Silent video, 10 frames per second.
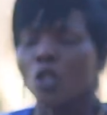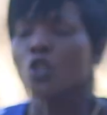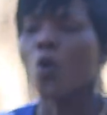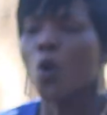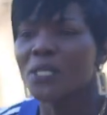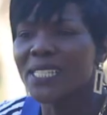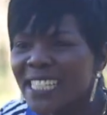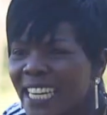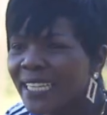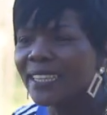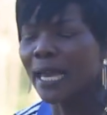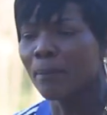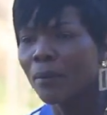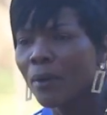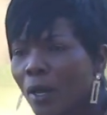you will see
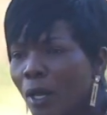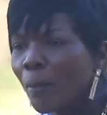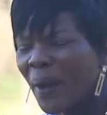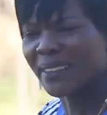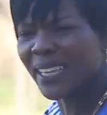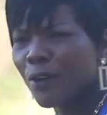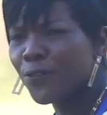them by their